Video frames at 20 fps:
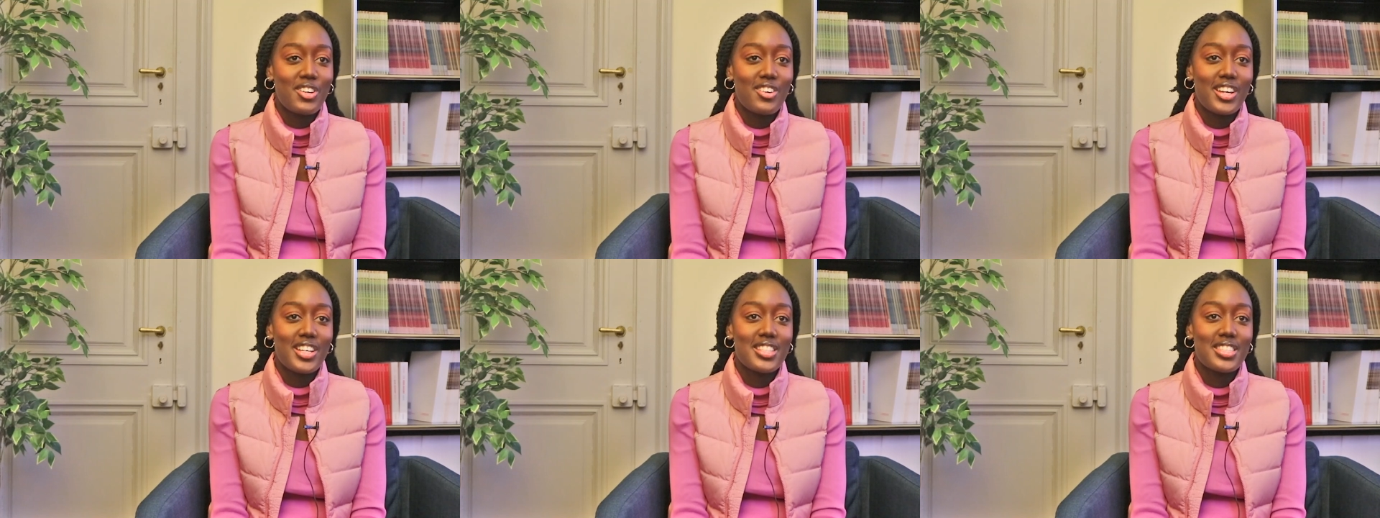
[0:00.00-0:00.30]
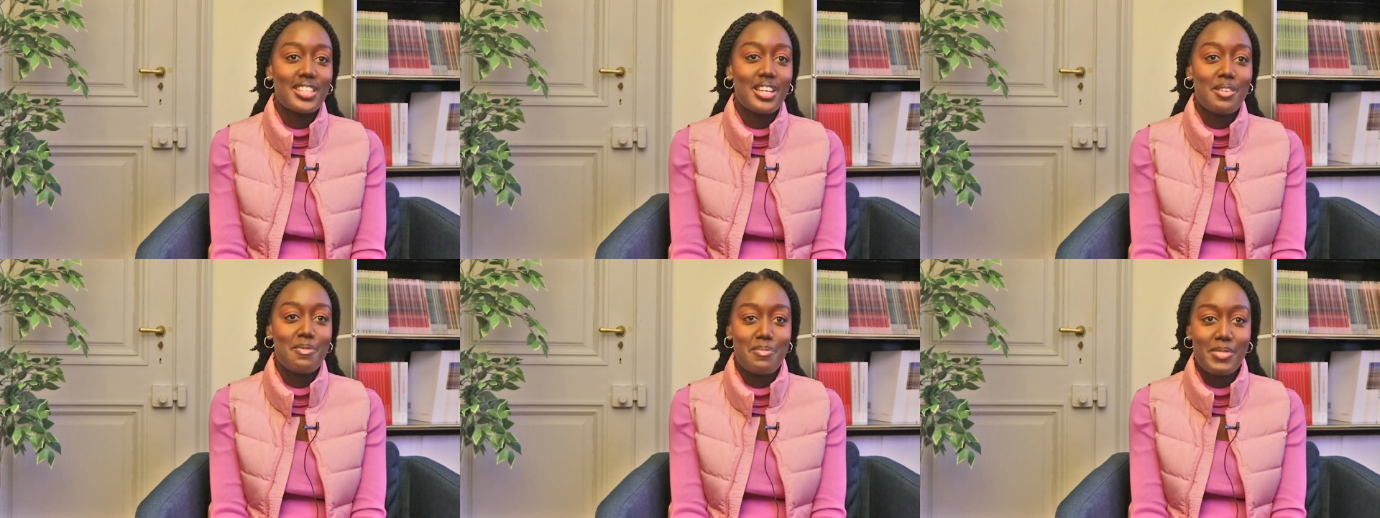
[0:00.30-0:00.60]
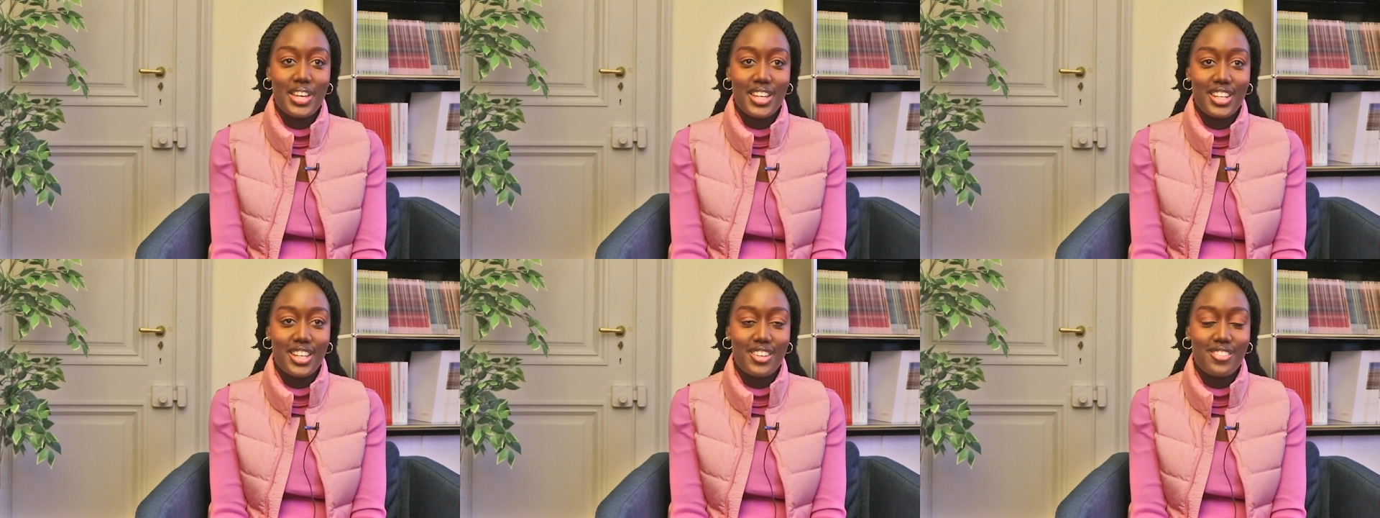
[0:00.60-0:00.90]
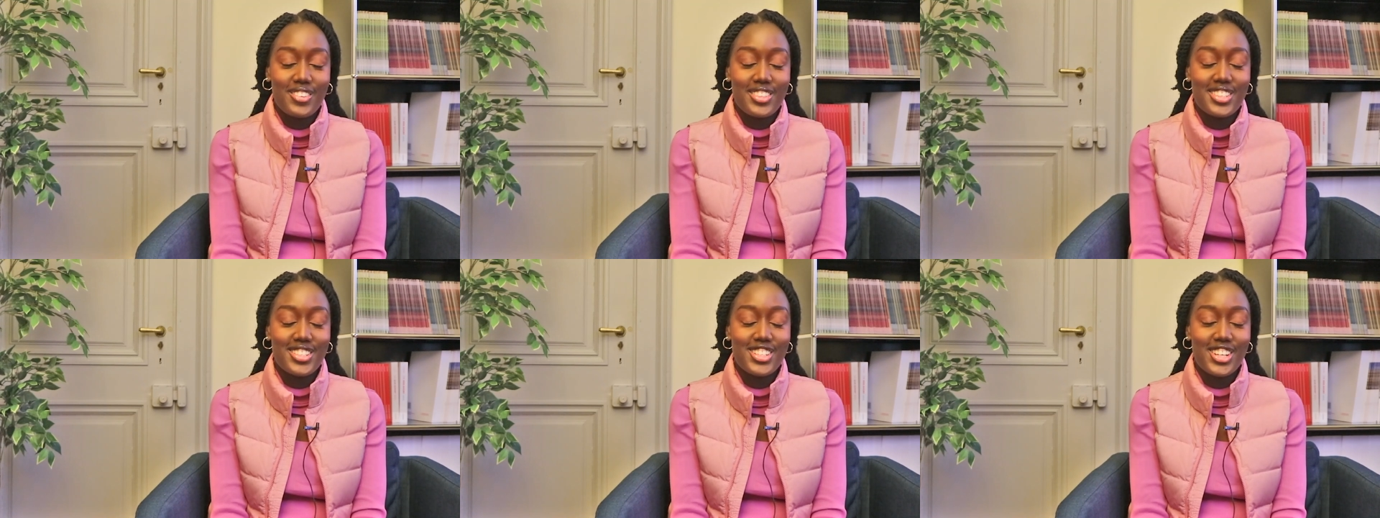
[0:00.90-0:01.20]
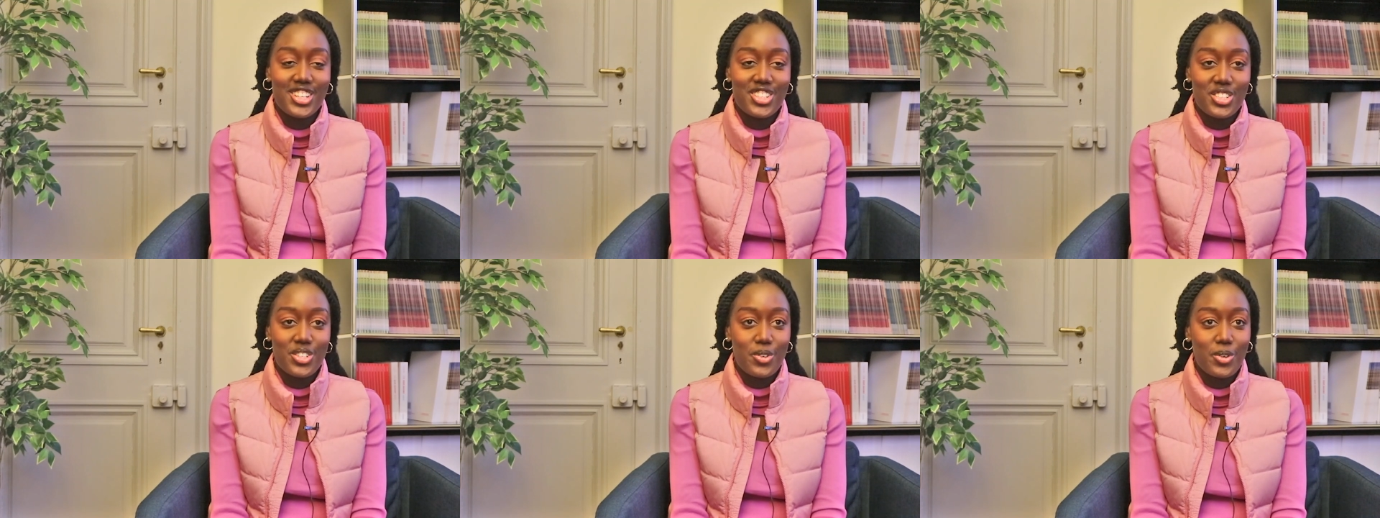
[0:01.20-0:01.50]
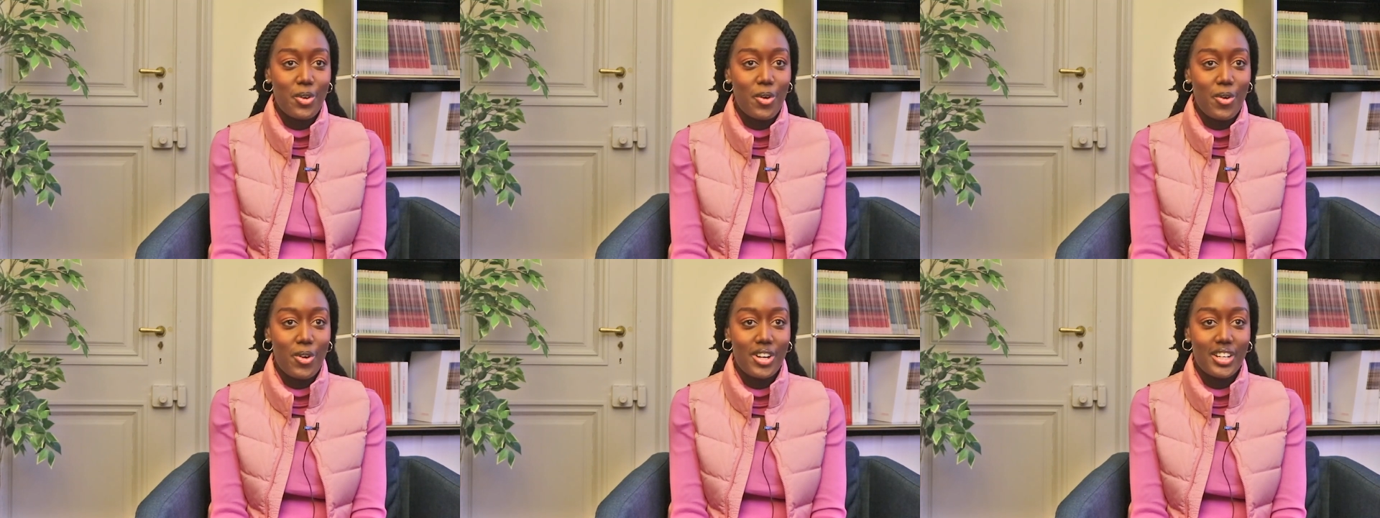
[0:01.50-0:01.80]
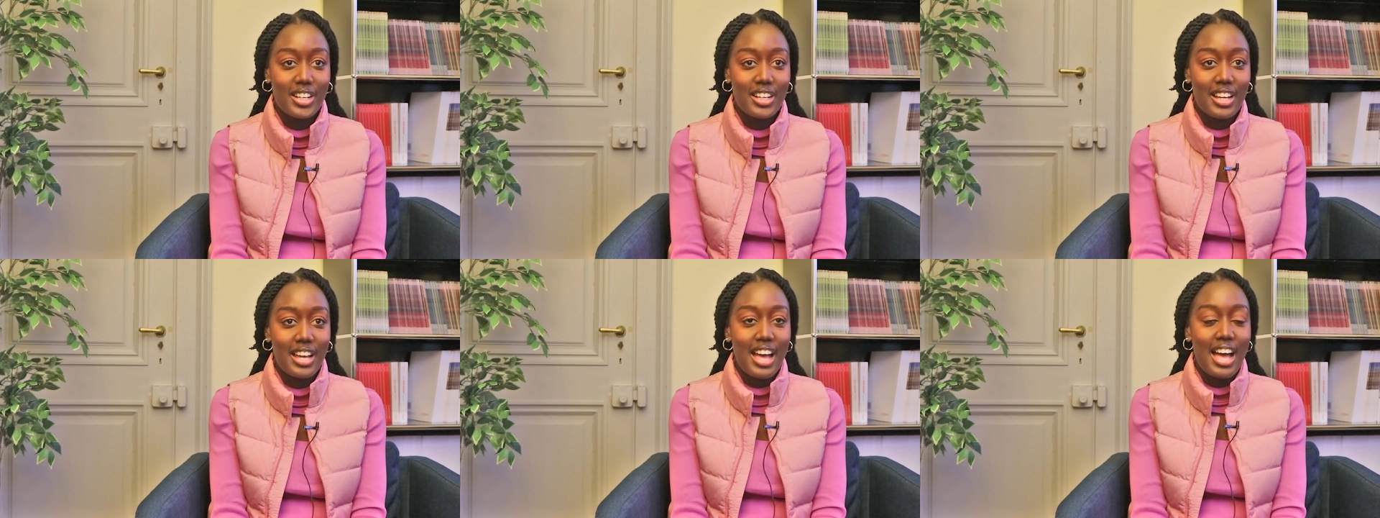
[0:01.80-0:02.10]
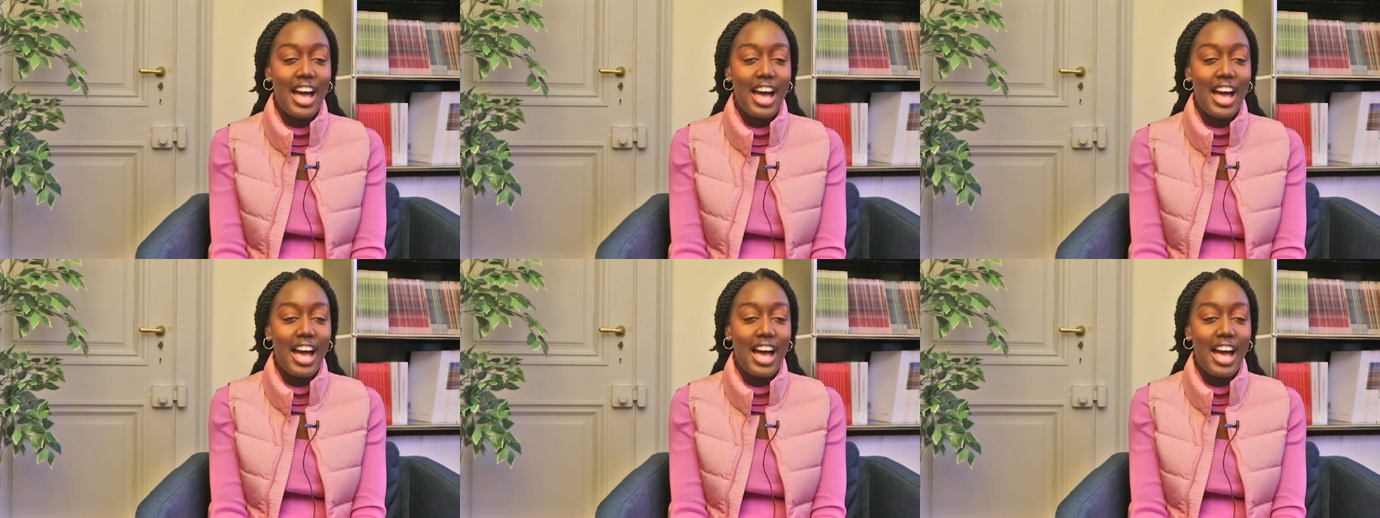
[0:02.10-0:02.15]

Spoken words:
rights campaigning with change.org.